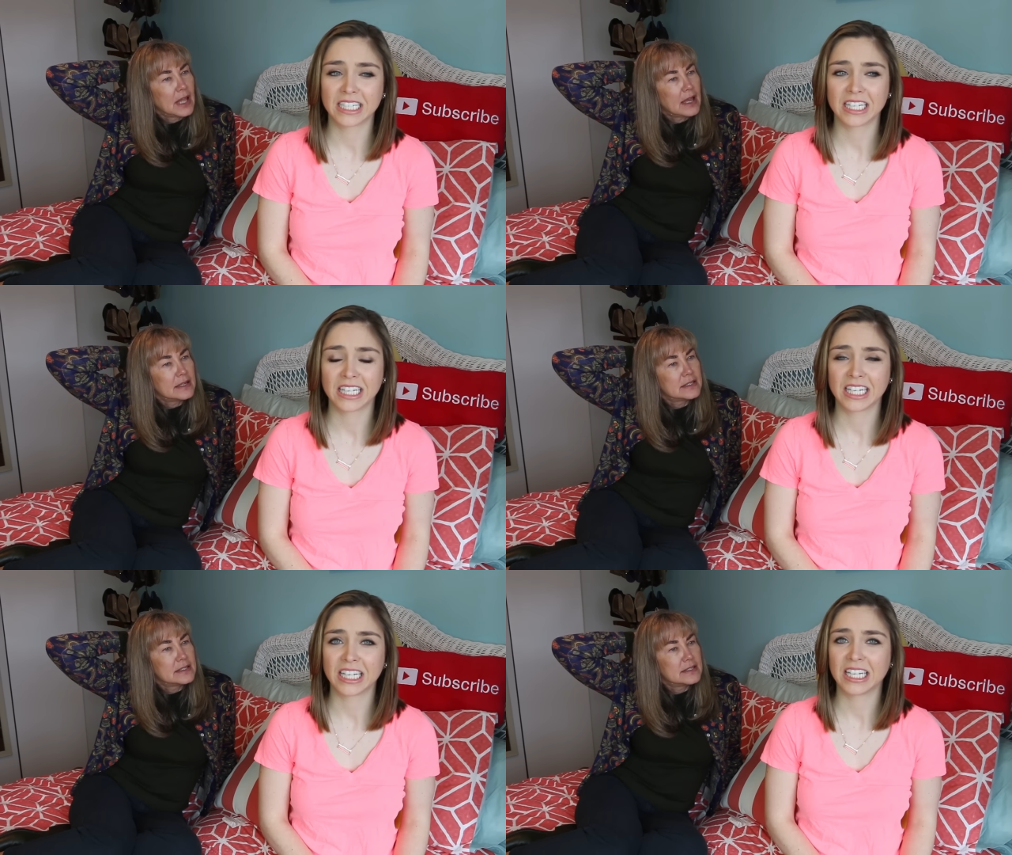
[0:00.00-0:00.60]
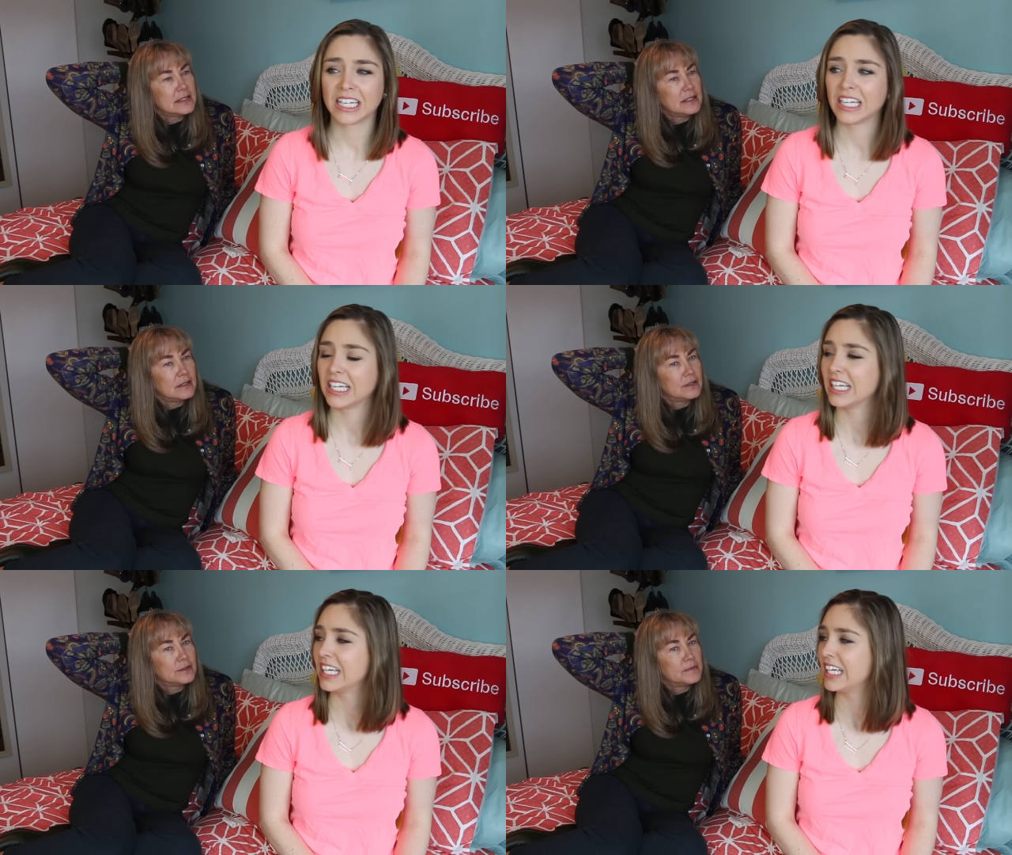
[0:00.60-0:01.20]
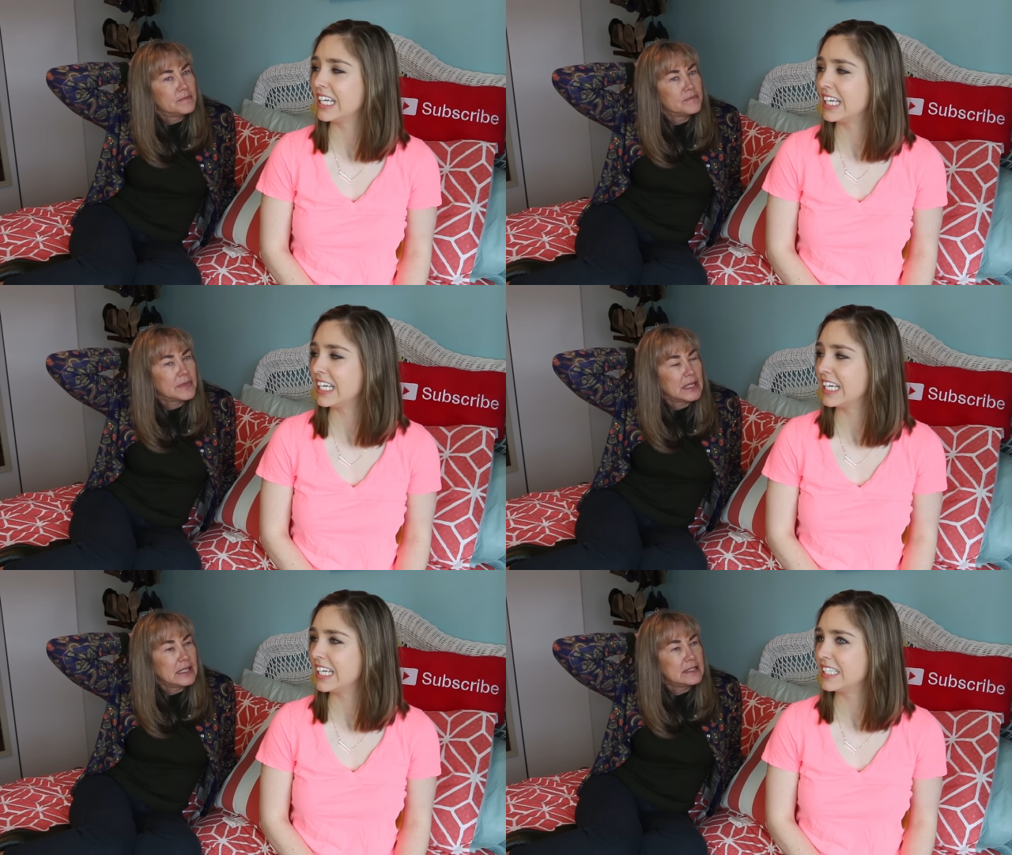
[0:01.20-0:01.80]
Speaker 1: like to see you
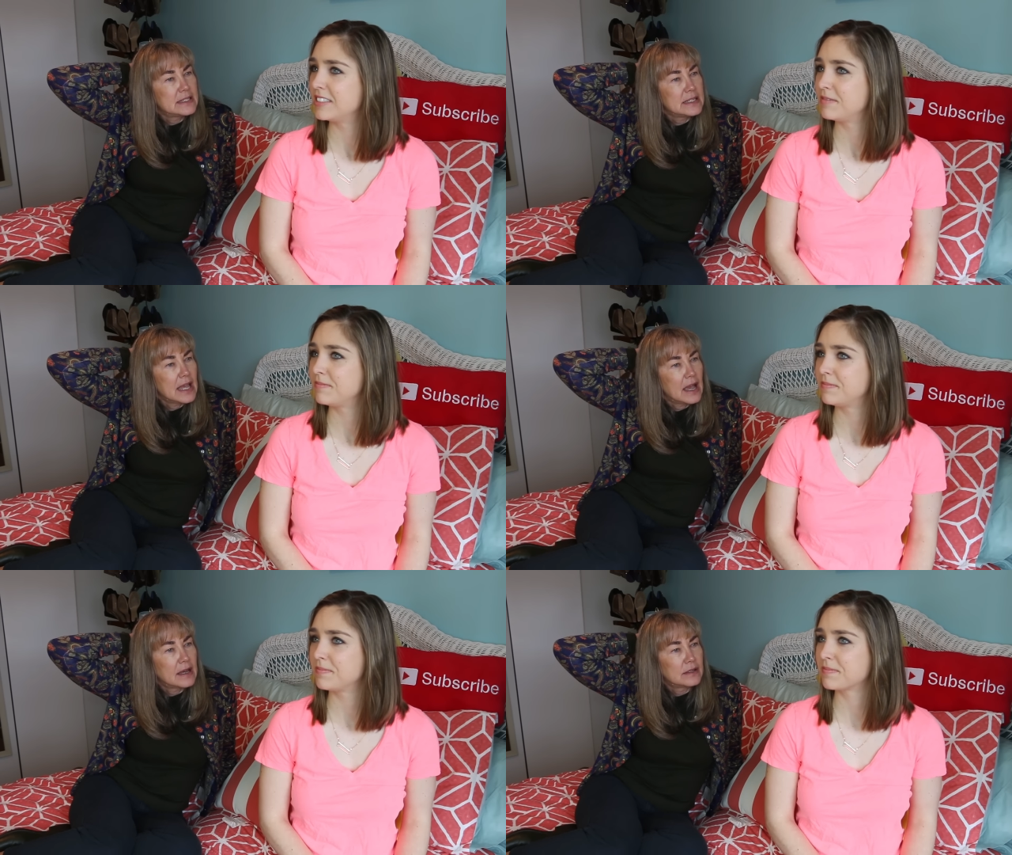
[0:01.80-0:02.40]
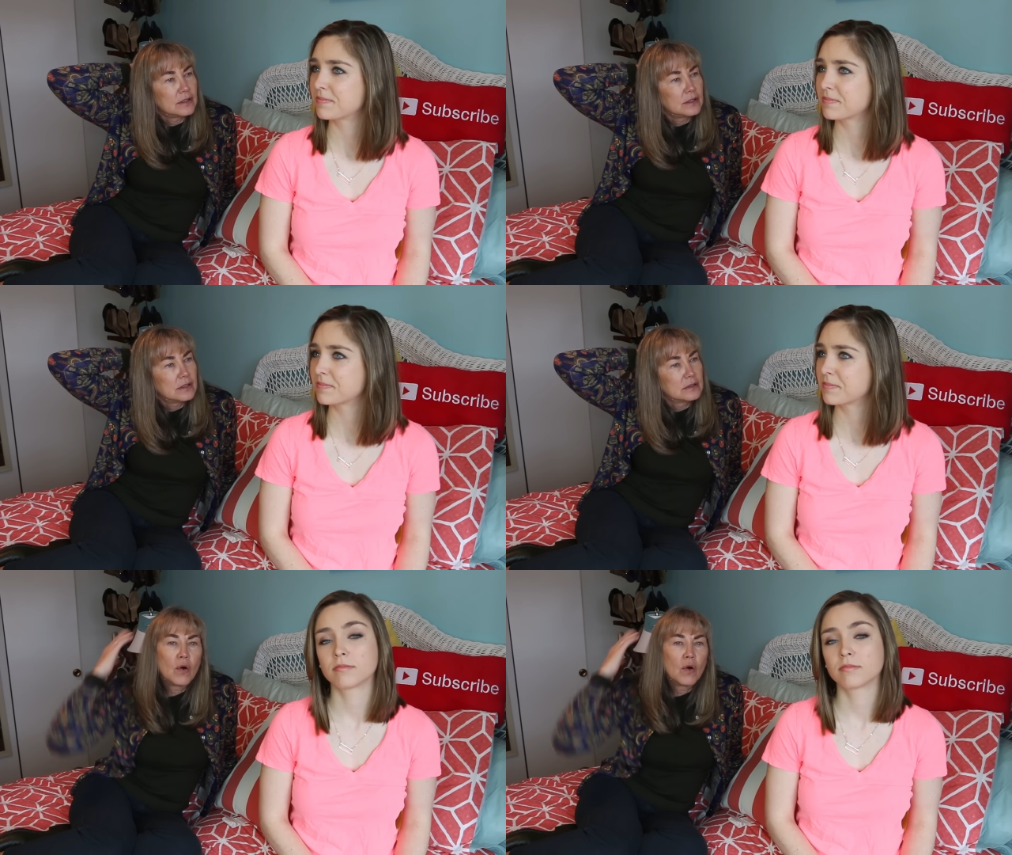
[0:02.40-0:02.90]
in Seattle,